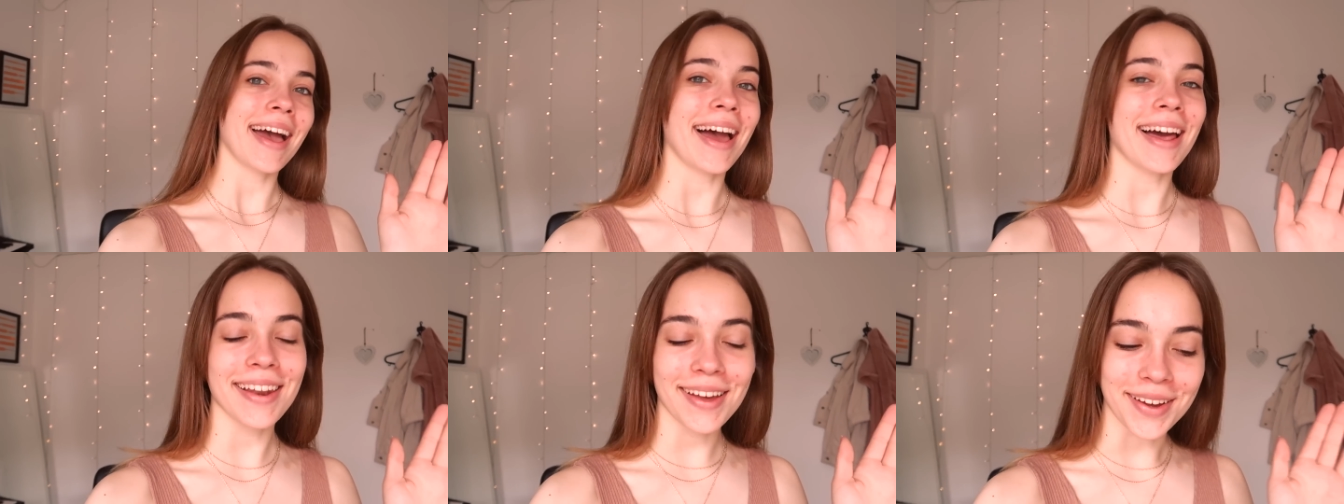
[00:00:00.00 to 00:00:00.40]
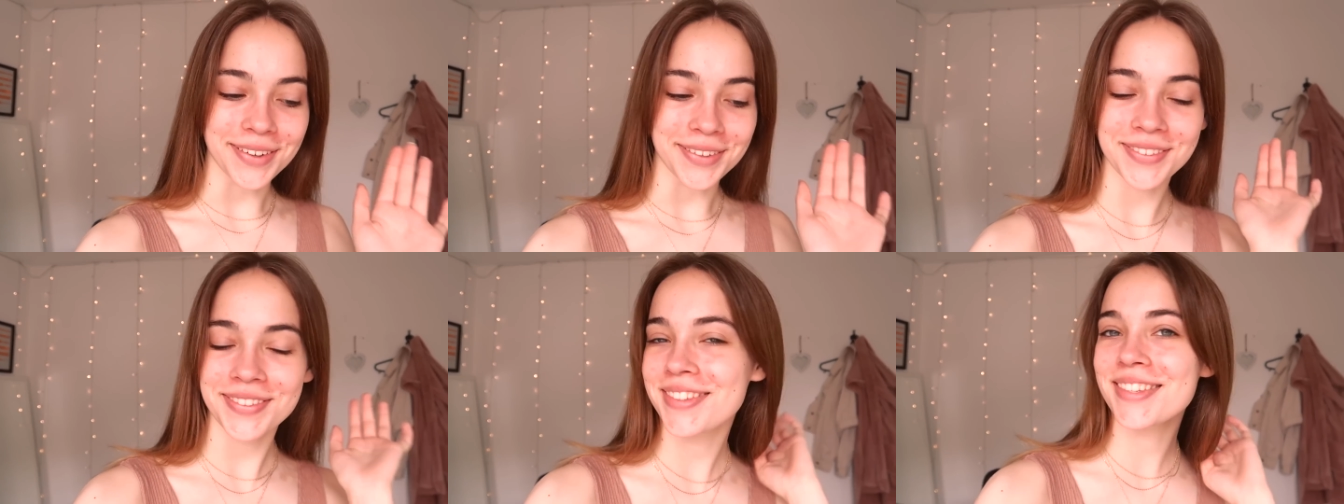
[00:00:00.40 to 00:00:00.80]

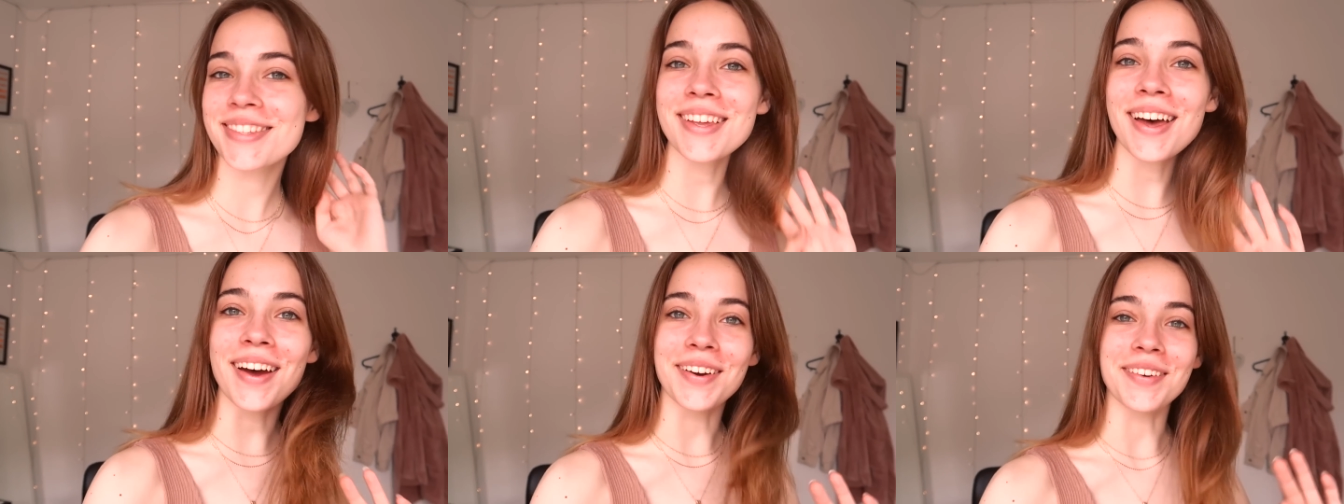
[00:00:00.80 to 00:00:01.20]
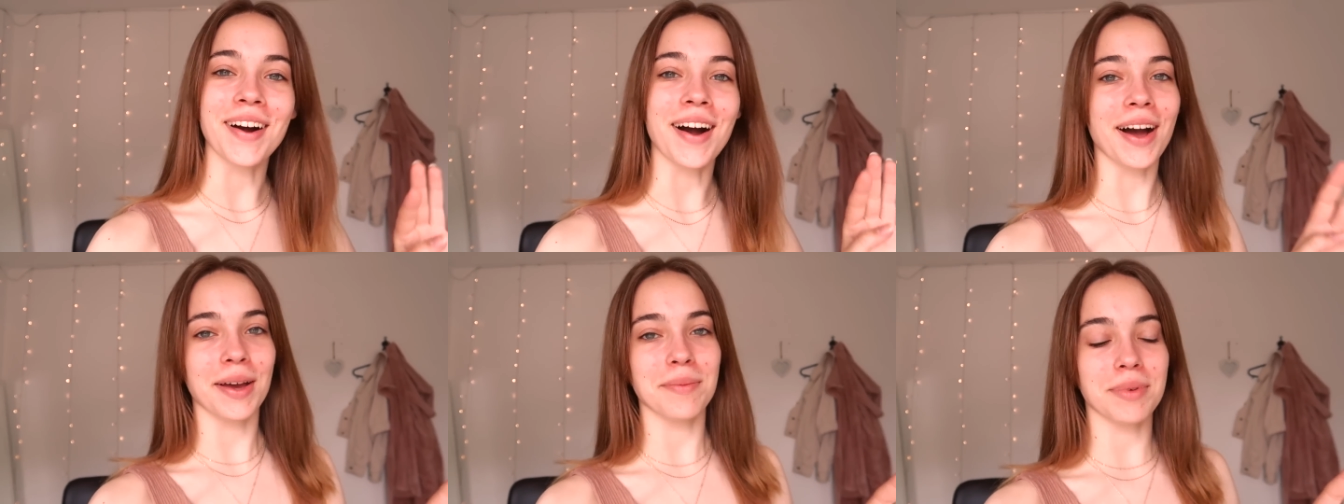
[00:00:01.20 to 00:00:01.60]
Hello, so
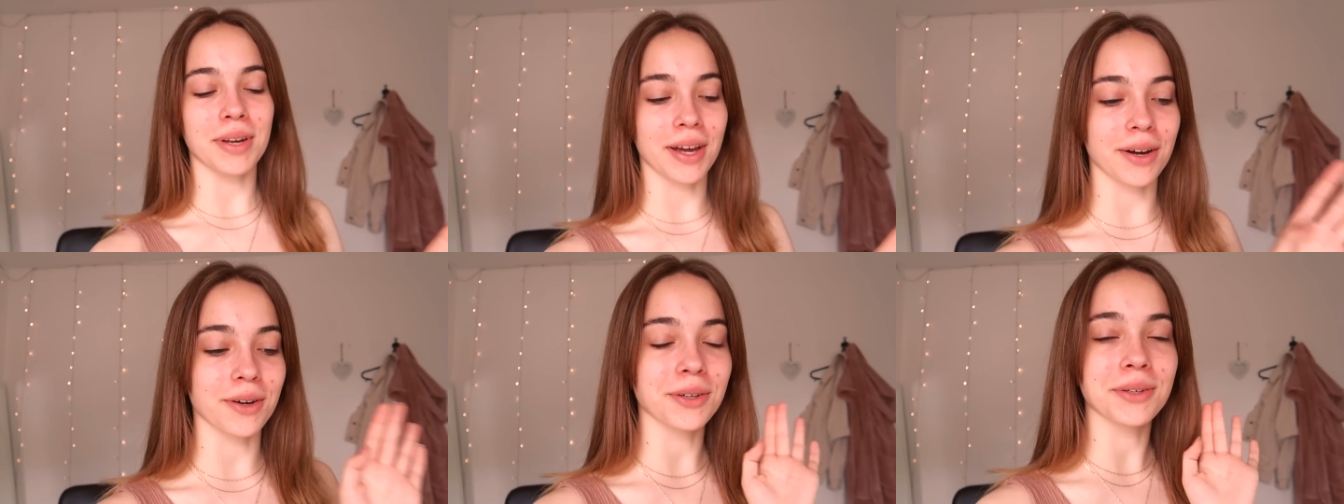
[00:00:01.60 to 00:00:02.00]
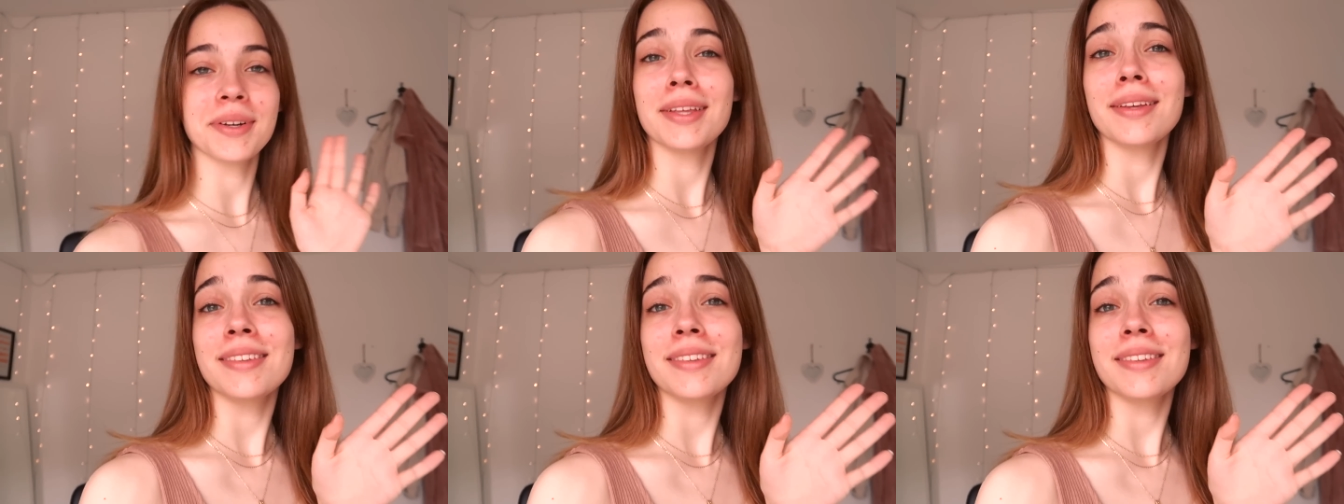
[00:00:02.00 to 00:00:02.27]
I'm now